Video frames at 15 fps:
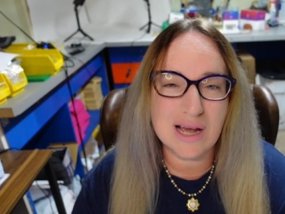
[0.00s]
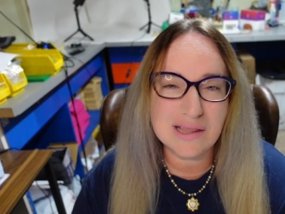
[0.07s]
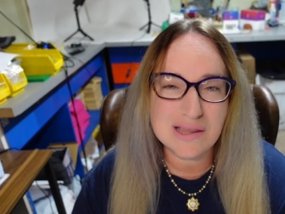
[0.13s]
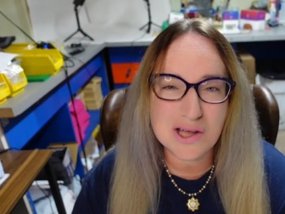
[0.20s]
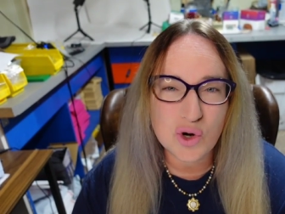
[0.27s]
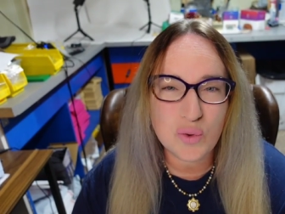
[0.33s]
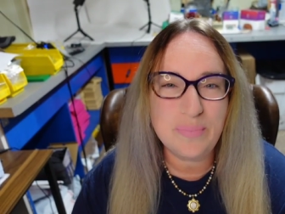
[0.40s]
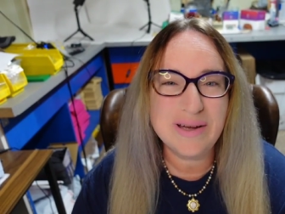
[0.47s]
a
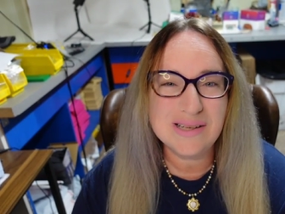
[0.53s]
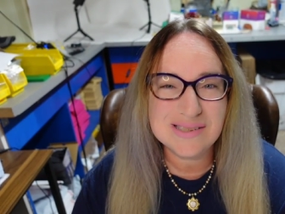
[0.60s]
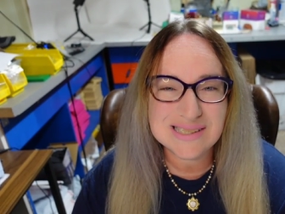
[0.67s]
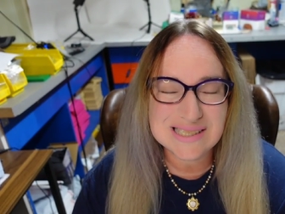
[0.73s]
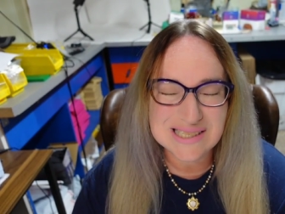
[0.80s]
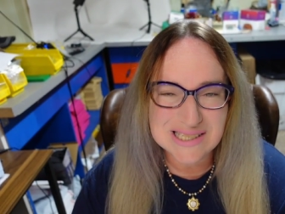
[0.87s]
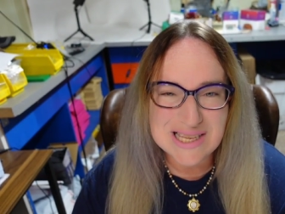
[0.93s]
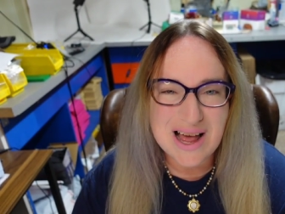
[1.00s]
little bit
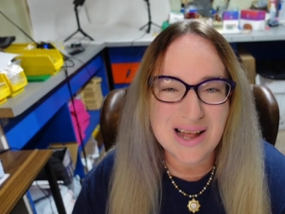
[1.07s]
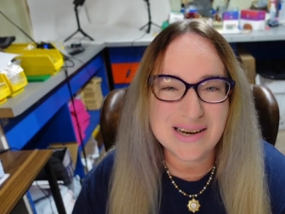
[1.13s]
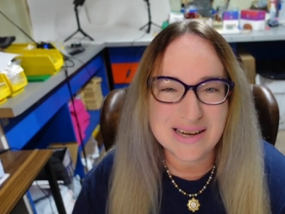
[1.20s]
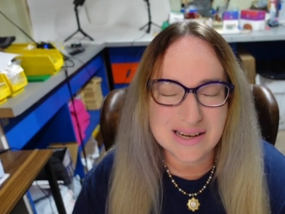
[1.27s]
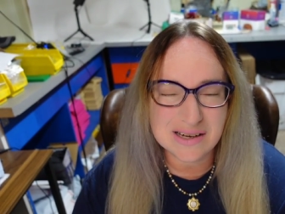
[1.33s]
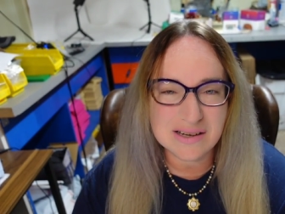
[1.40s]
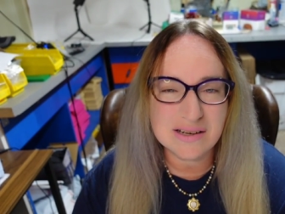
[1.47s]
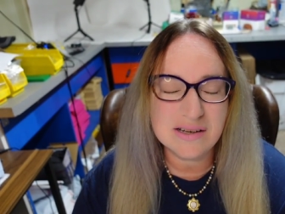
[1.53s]

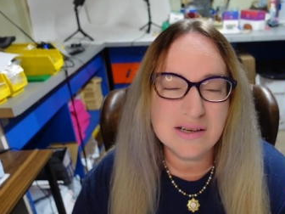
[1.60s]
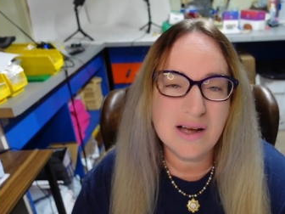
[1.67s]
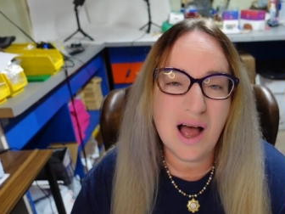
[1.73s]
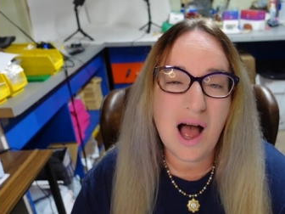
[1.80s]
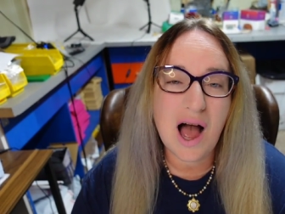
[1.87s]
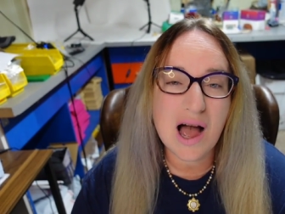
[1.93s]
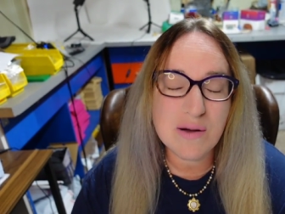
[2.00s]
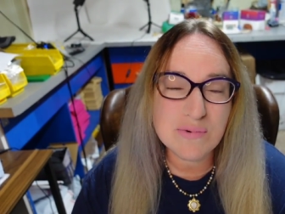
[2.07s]
stunning,
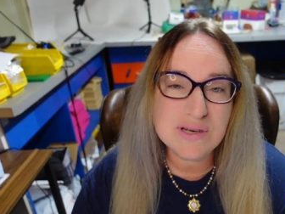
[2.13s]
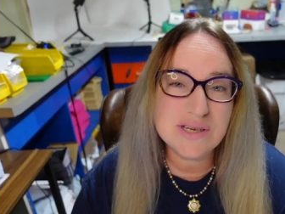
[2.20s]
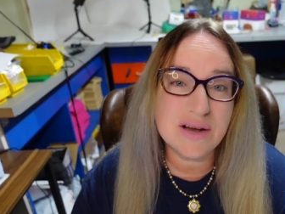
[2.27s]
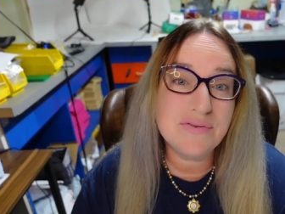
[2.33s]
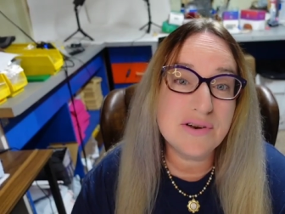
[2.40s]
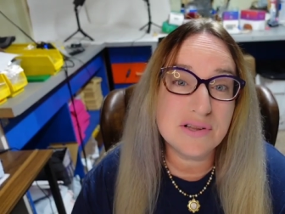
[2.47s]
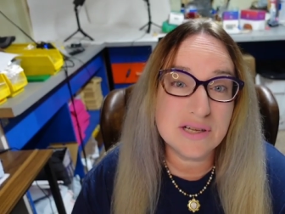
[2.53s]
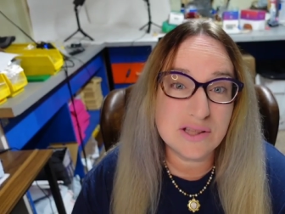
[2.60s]
I would
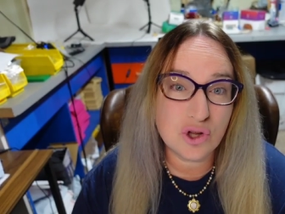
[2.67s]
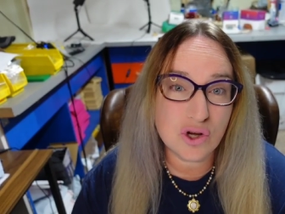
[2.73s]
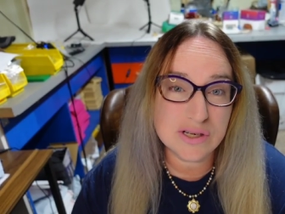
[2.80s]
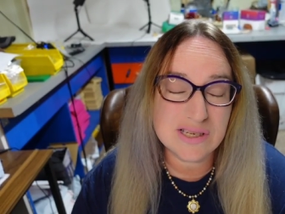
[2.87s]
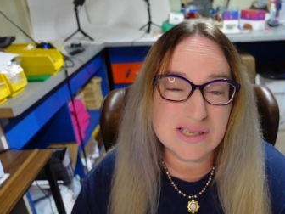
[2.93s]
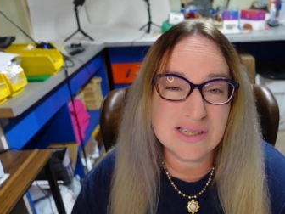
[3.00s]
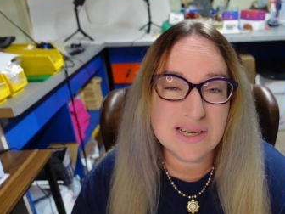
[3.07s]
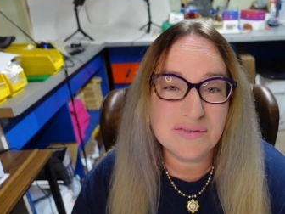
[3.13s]
definitely
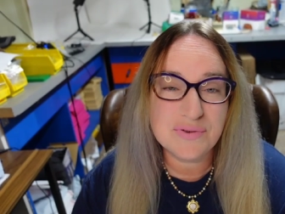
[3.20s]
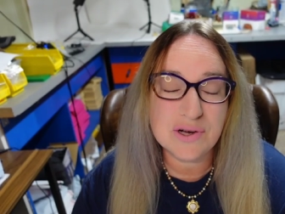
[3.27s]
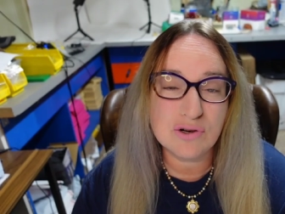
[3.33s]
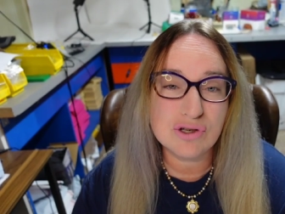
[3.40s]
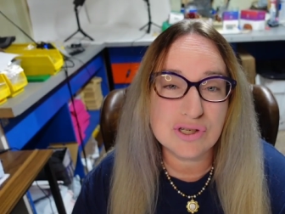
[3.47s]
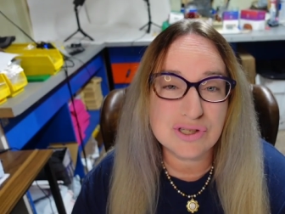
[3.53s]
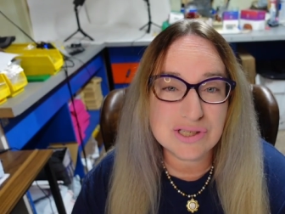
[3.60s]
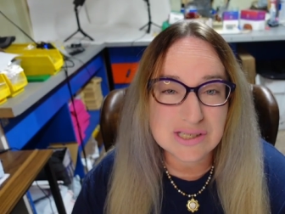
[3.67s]
look to see if
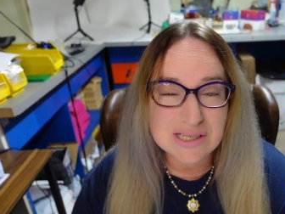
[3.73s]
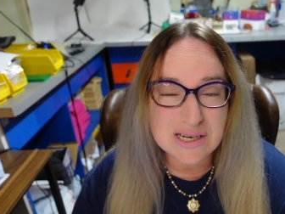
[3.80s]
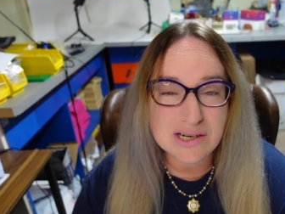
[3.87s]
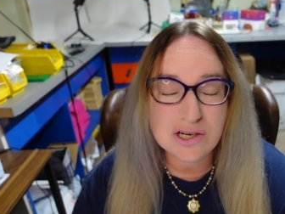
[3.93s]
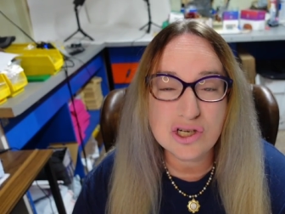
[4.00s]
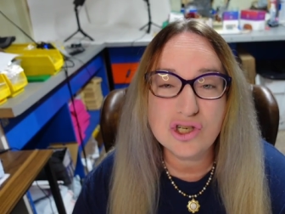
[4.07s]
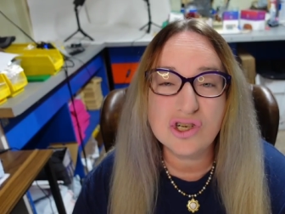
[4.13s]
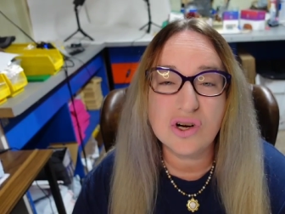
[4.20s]
there's a
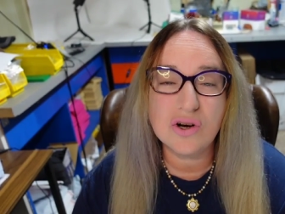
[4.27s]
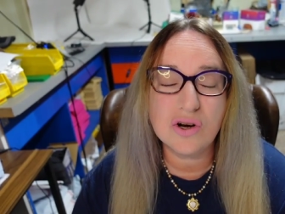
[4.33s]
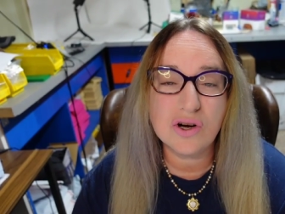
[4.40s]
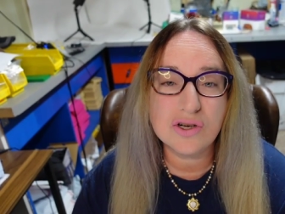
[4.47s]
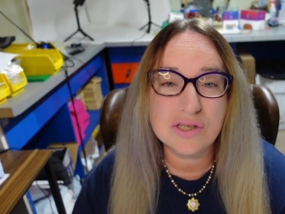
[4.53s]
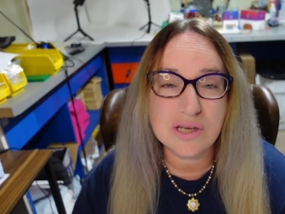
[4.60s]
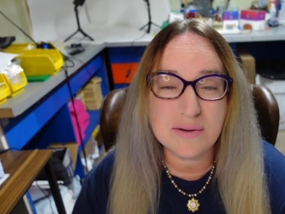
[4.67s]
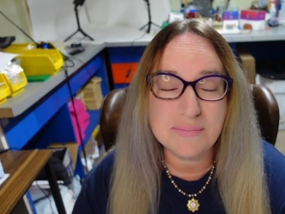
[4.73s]
signature
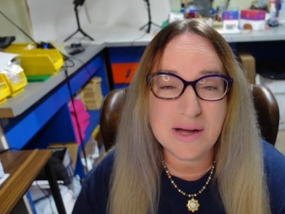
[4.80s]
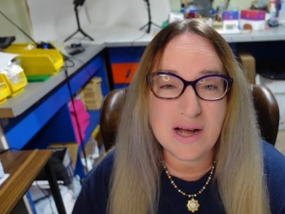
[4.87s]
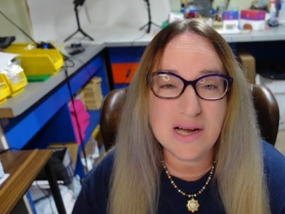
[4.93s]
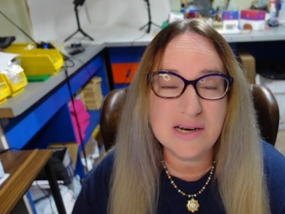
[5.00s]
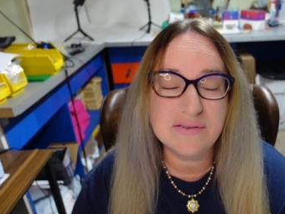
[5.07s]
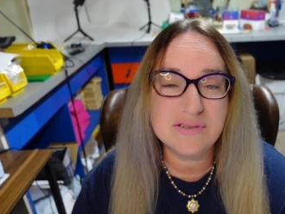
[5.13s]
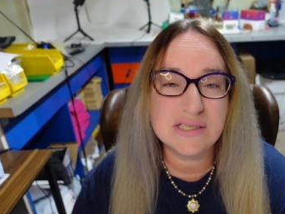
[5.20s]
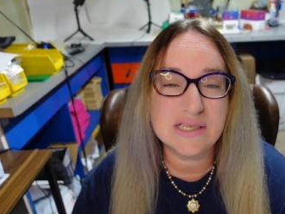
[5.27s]
or some
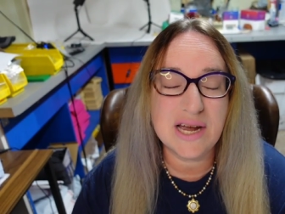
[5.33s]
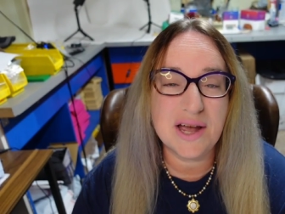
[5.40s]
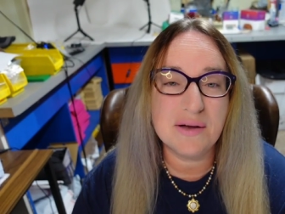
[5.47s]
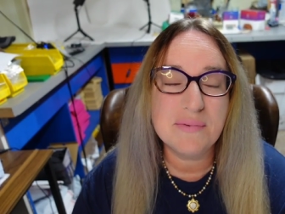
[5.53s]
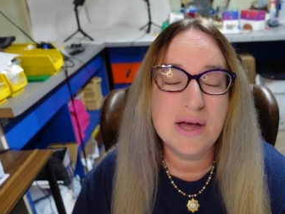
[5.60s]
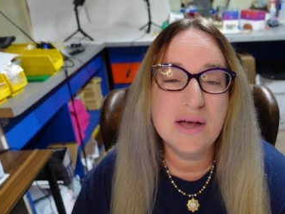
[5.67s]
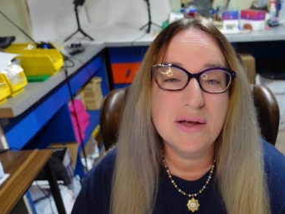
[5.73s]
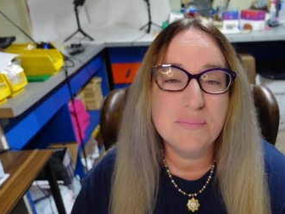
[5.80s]
kind of
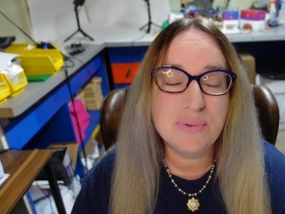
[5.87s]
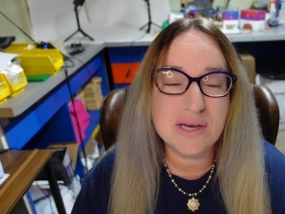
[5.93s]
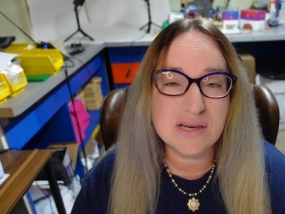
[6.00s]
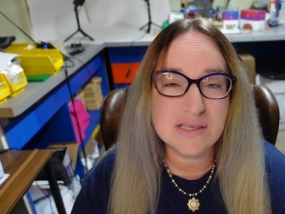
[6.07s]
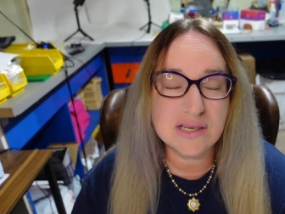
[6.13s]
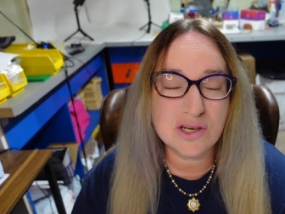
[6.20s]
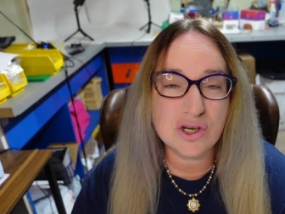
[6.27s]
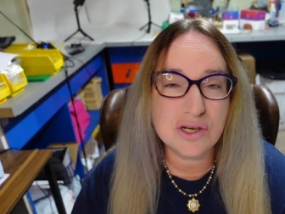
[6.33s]
stamp,
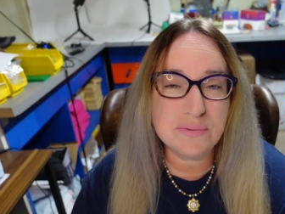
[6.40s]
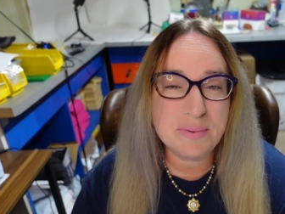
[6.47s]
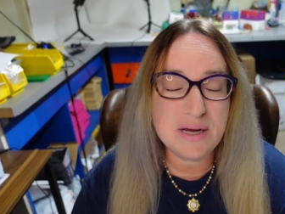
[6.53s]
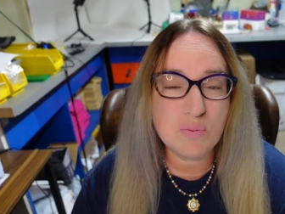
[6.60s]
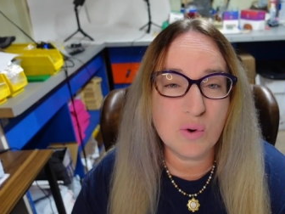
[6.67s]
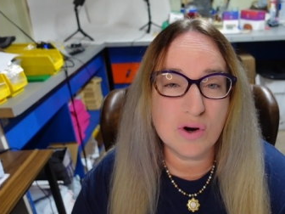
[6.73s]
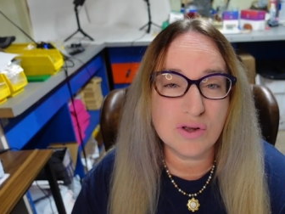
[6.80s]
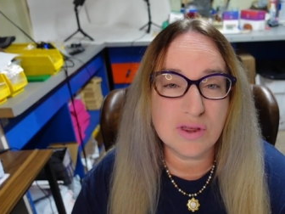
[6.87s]
because it could
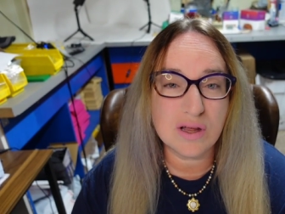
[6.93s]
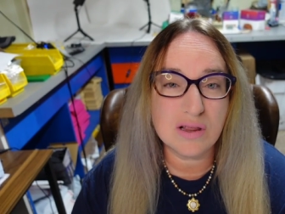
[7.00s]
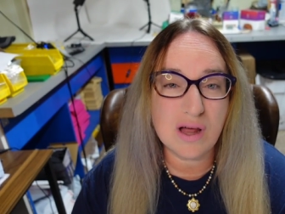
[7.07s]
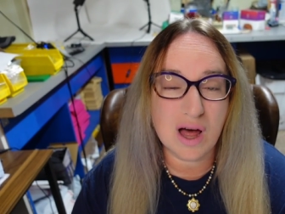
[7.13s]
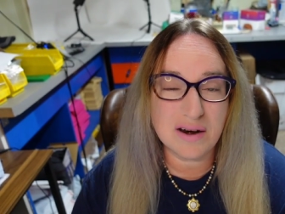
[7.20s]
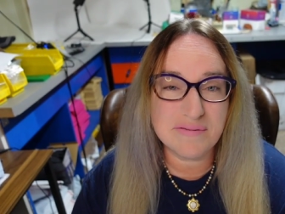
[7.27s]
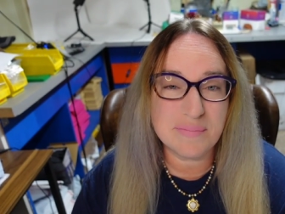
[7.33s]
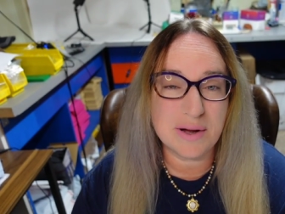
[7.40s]
be worth a
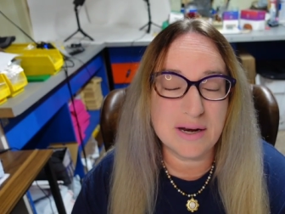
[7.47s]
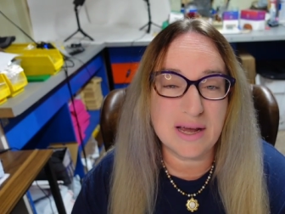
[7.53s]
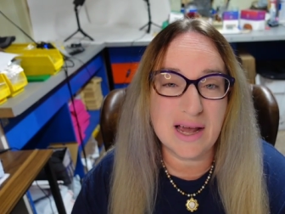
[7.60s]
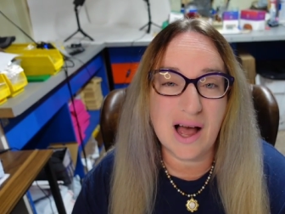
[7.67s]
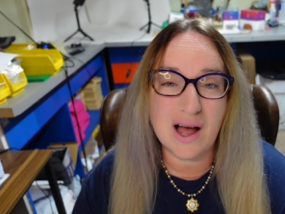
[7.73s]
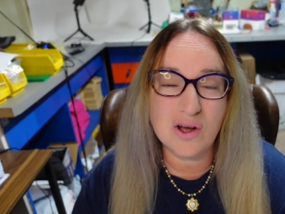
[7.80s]
lot of money.